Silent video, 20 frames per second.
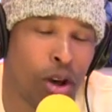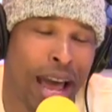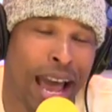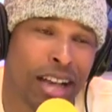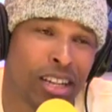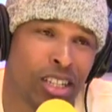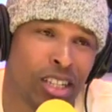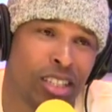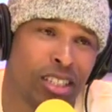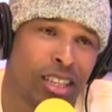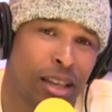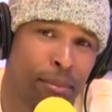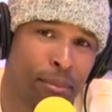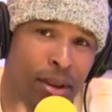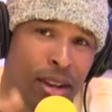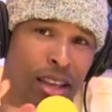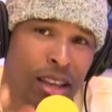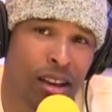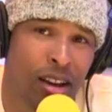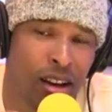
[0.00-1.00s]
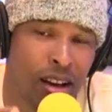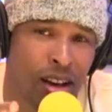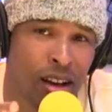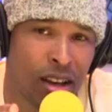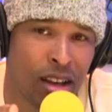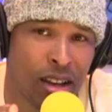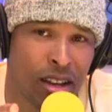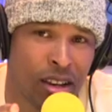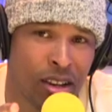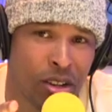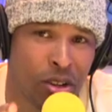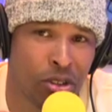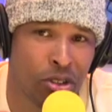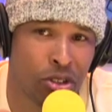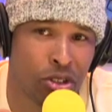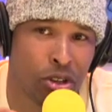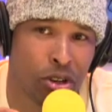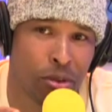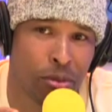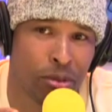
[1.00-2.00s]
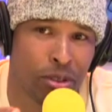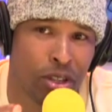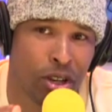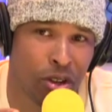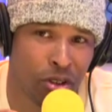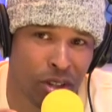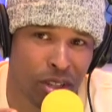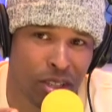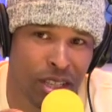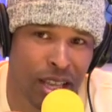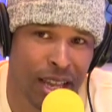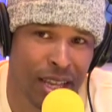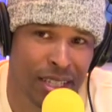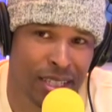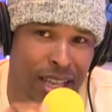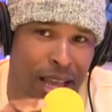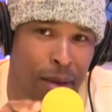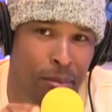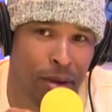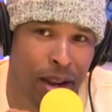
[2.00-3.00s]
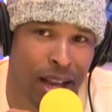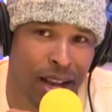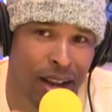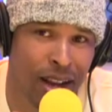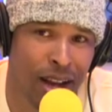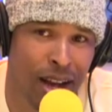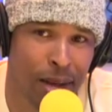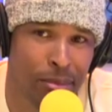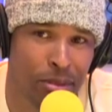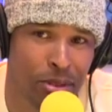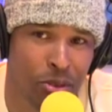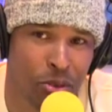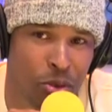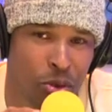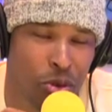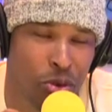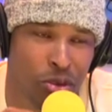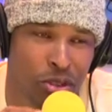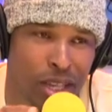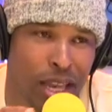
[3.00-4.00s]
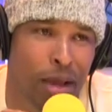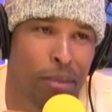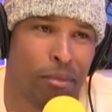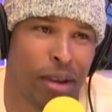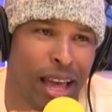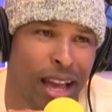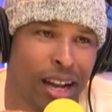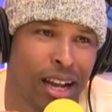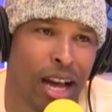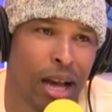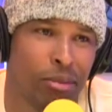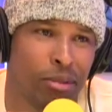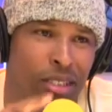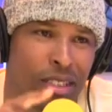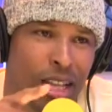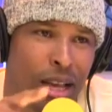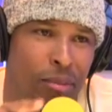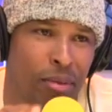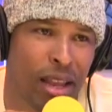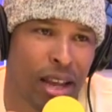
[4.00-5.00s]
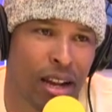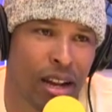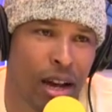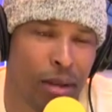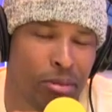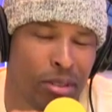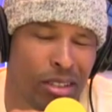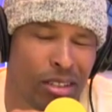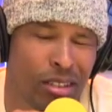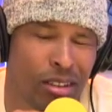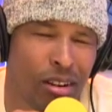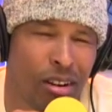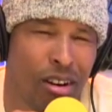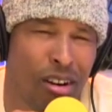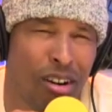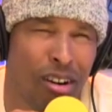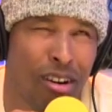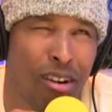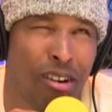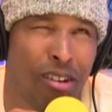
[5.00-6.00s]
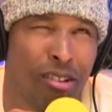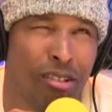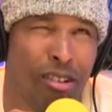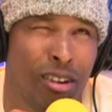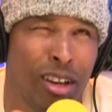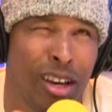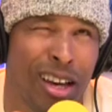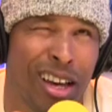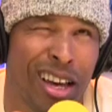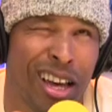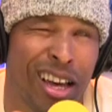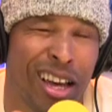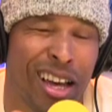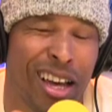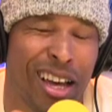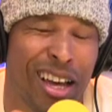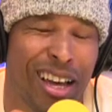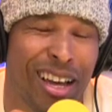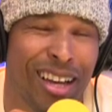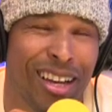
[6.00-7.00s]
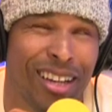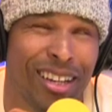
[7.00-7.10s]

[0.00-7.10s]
actually, somebody on YouTube told us that it's not Black Ops. We were saying Black Ops. It's not Black yeah. Ops. It's called uh,